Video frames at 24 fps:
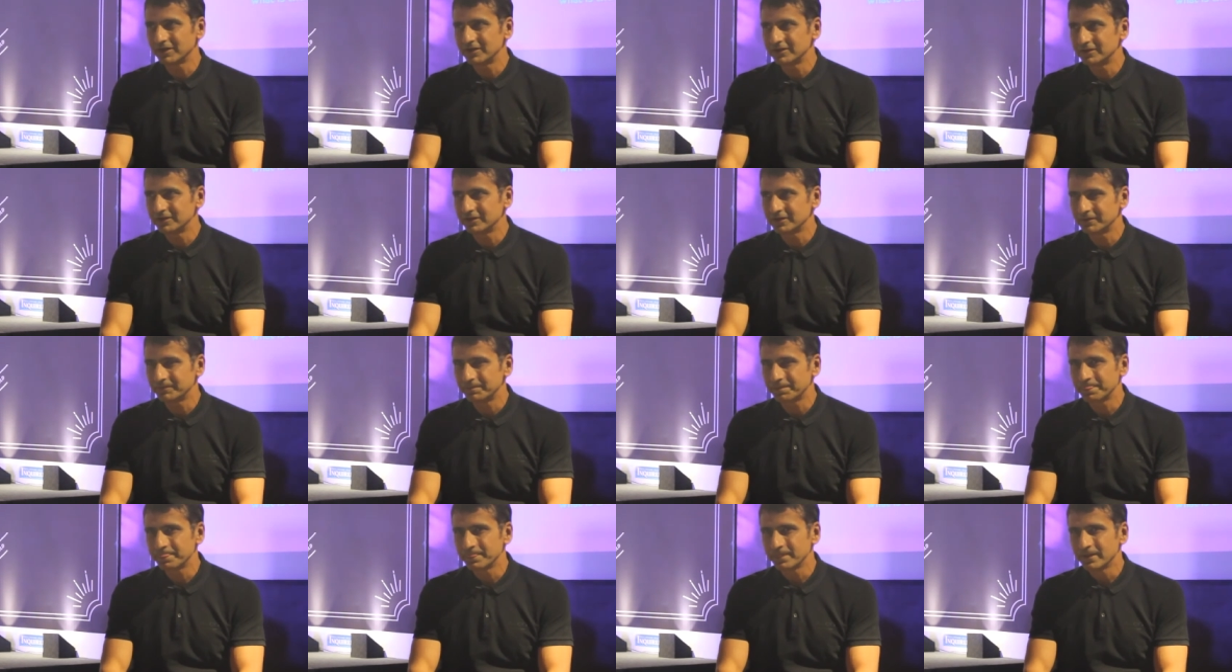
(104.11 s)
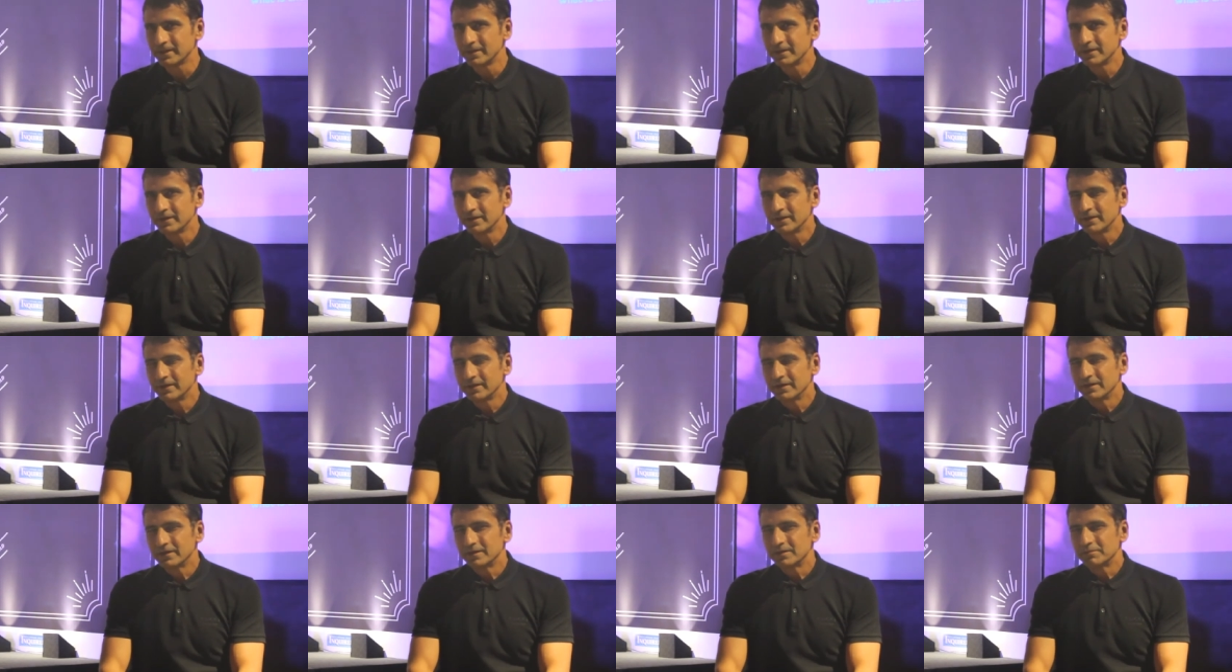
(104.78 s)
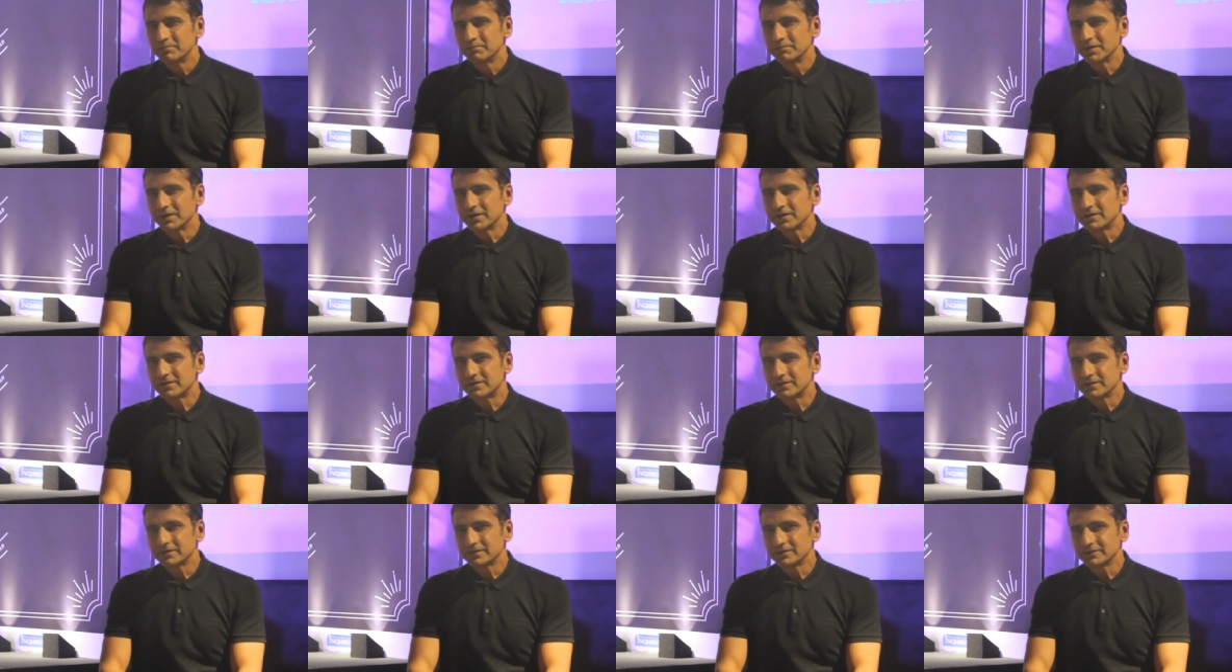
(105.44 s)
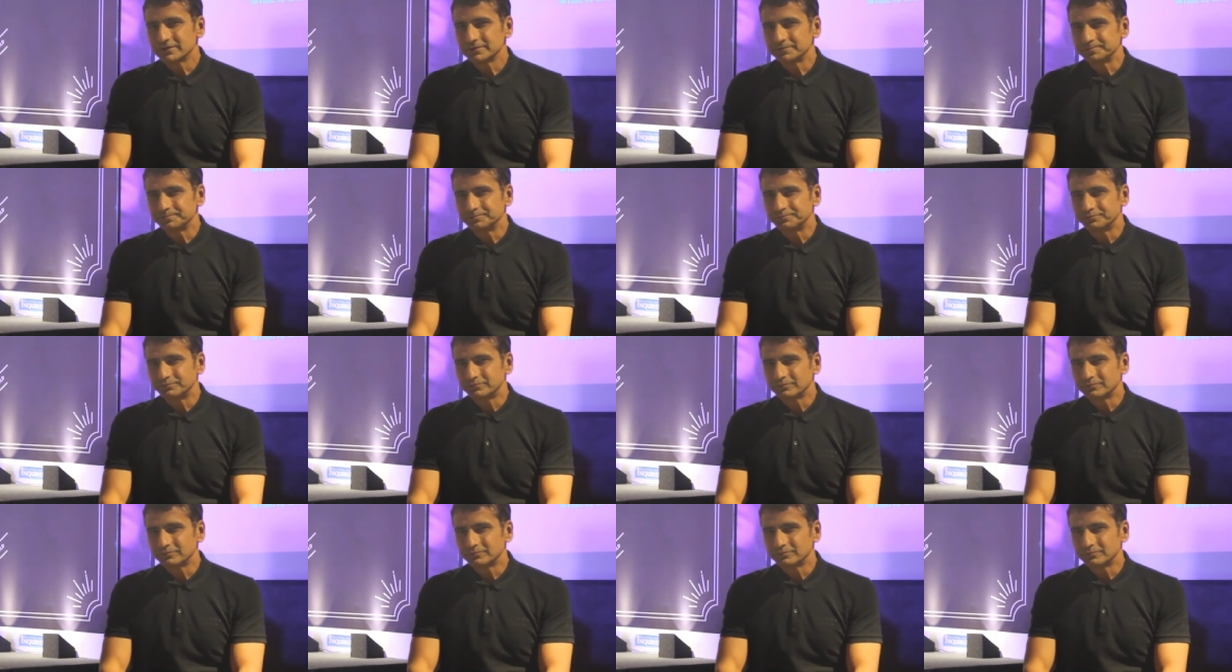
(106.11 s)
idea. But uh,